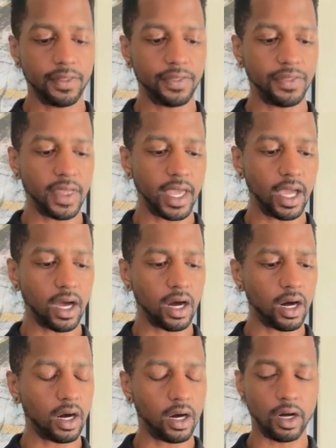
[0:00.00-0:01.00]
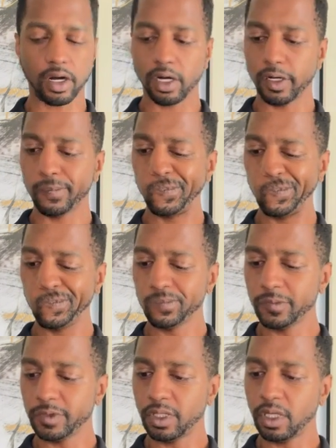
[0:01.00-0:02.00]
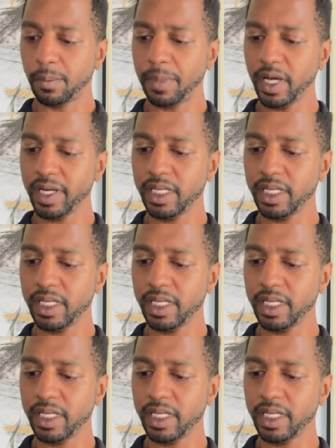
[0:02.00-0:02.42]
They are about a